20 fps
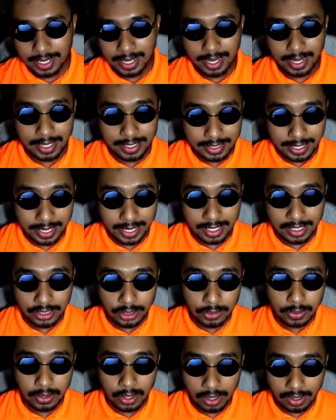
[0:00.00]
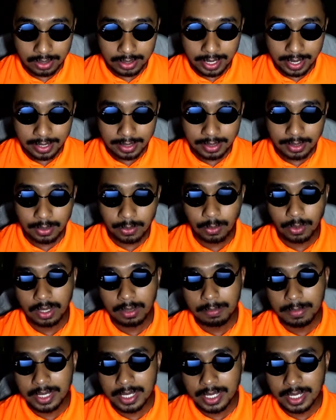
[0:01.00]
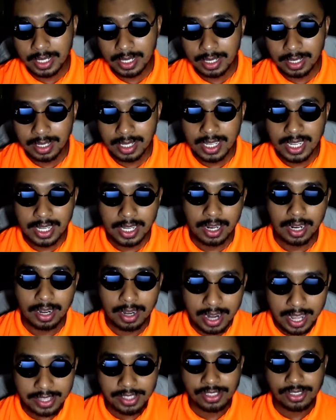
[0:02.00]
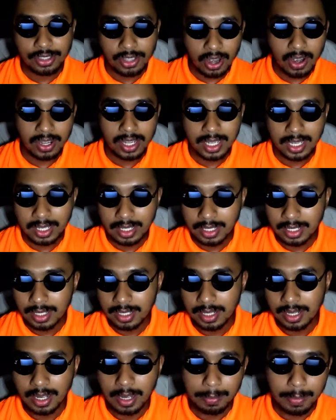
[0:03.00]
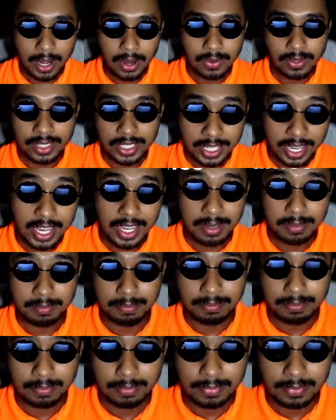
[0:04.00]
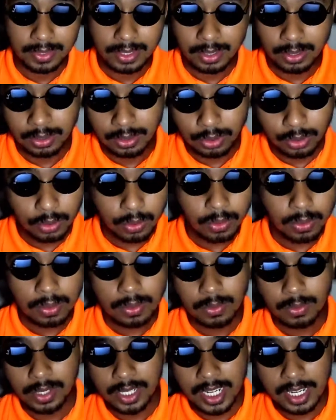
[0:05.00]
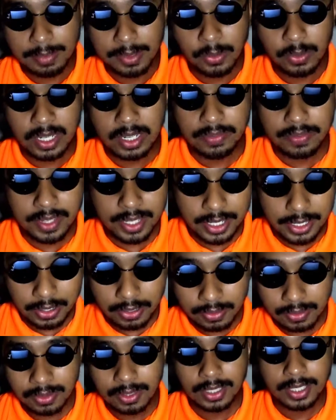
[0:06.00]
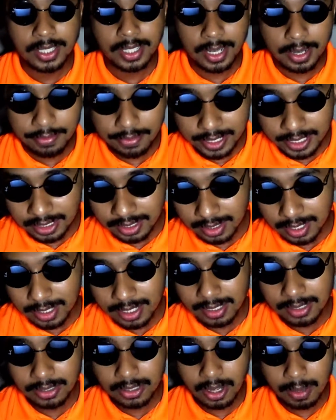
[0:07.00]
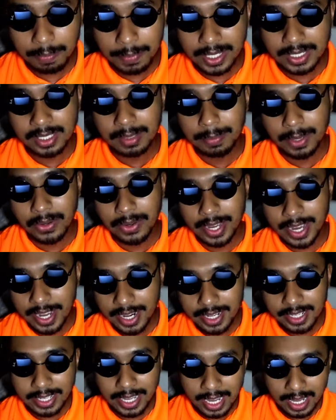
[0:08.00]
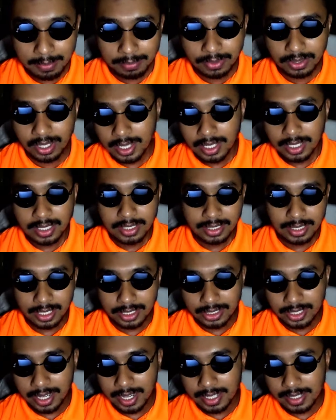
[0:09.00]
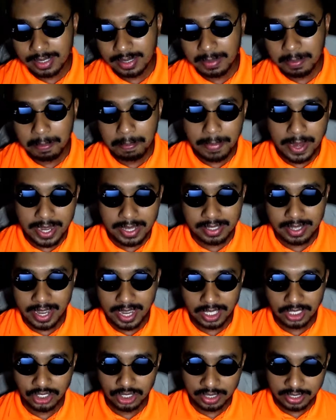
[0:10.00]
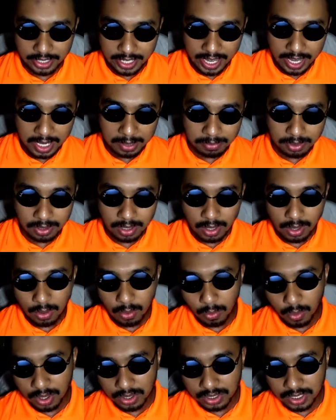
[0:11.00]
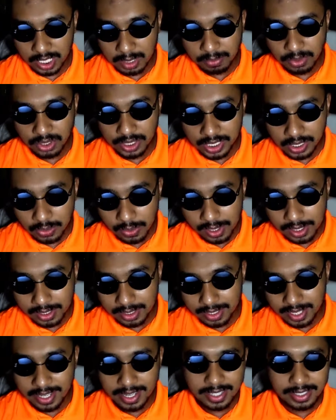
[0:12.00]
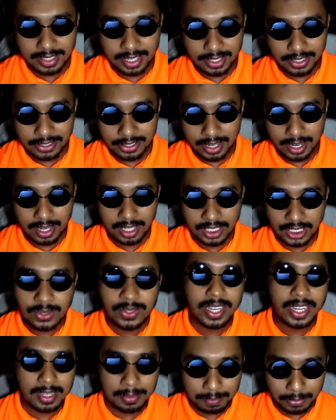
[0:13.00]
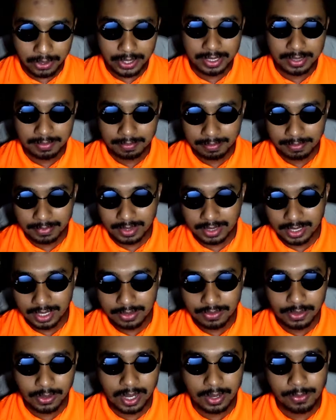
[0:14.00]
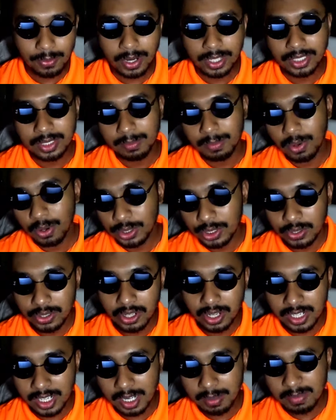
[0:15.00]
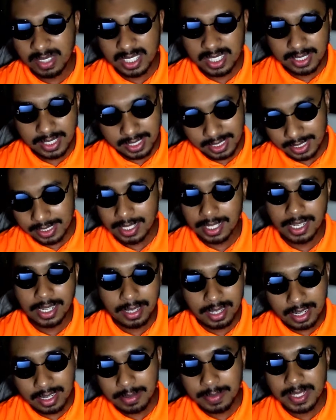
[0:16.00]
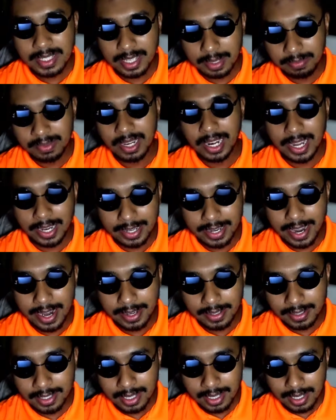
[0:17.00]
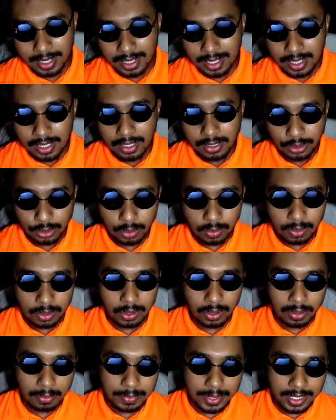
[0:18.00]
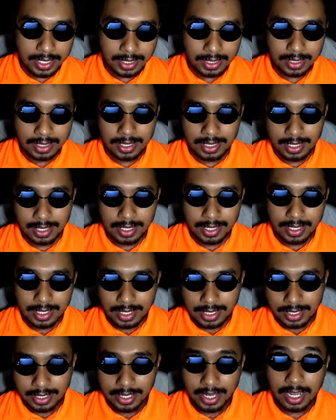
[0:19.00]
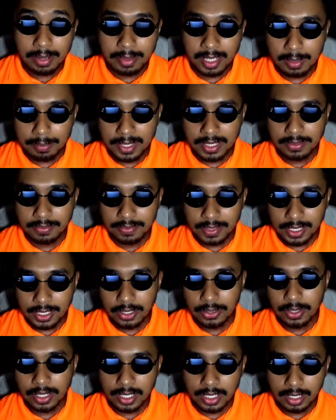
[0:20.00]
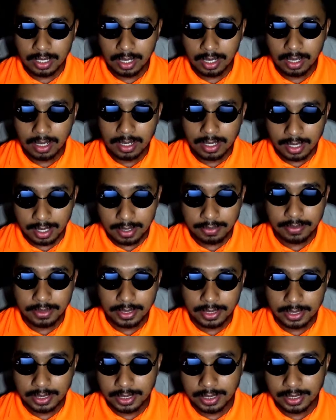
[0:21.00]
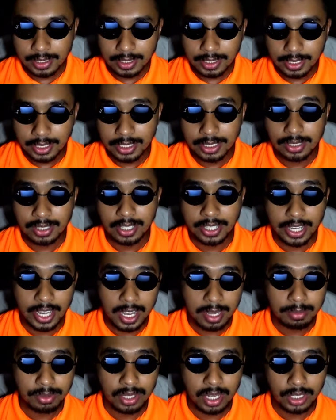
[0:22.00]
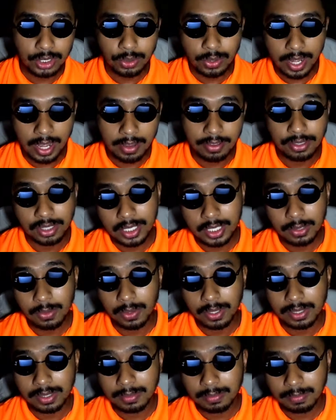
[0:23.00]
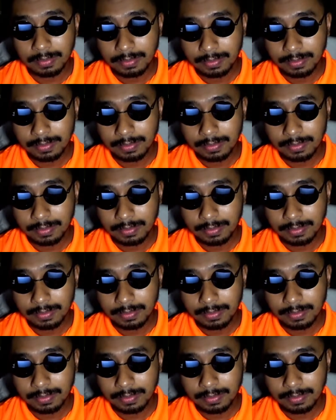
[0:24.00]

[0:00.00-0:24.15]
And the second new content will be Let's Talk About Game. So we'll come up with a video covering certain topics about any games, such as best action games, worst game sequels, and etc. You get the point. If you have watched mojo.com, it's a little bit something like that. Zul told me the upcoming video he'll cover is the games that should have sequels.